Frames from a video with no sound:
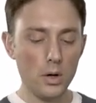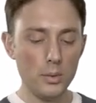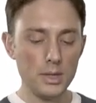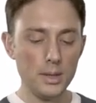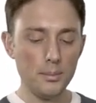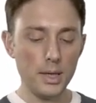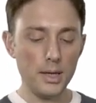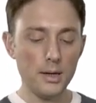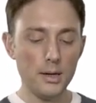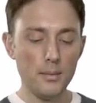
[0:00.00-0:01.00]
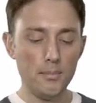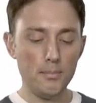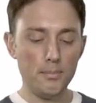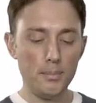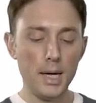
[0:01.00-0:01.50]
we simply
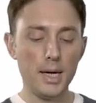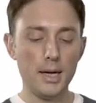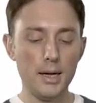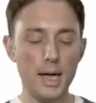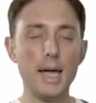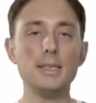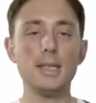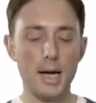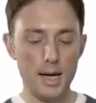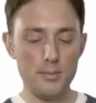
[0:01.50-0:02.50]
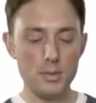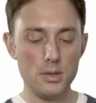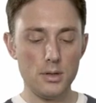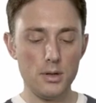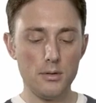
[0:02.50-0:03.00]
pick n
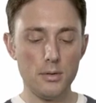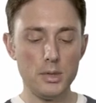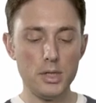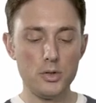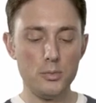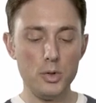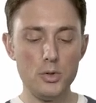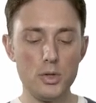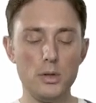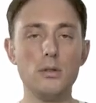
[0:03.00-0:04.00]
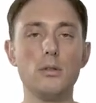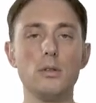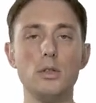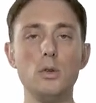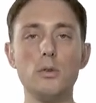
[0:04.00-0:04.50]
times from a distribution
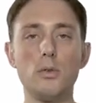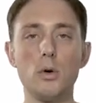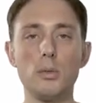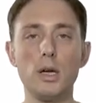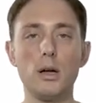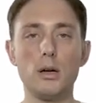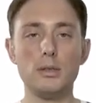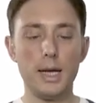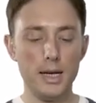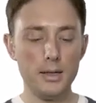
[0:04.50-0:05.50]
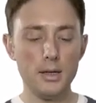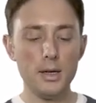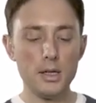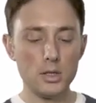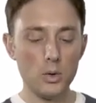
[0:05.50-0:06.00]
uniformly on our data.
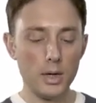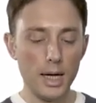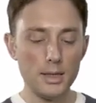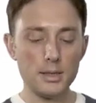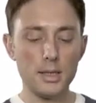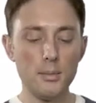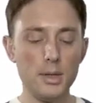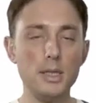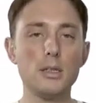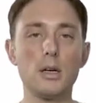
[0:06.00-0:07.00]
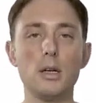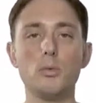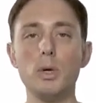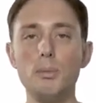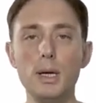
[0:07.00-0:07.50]
So again, some of these are going to
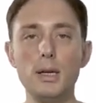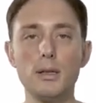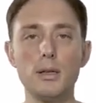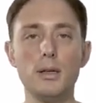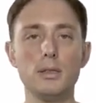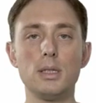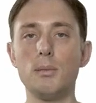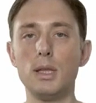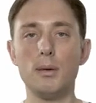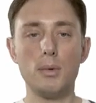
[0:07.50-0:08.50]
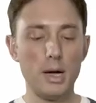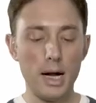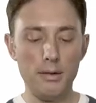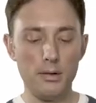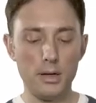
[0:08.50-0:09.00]
repeat, and some of them are
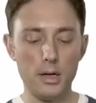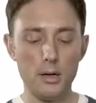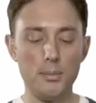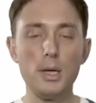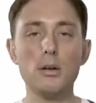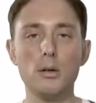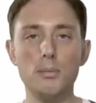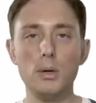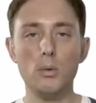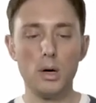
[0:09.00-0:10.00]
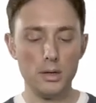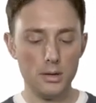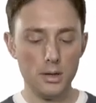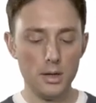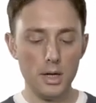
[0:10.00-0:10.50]
not even going to appear in B1,
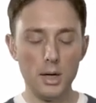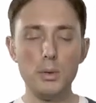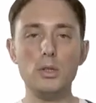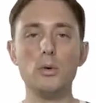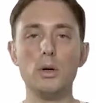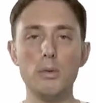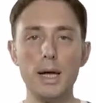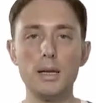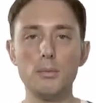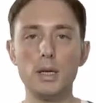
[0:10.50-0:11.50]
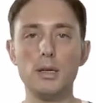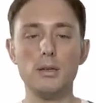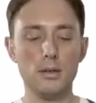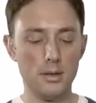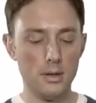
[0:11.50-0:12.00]
and we do it randomly.
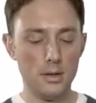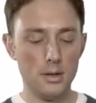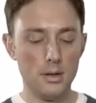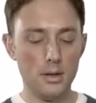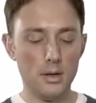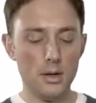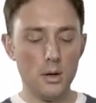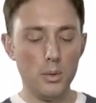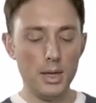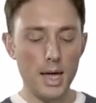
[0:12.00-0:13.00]
We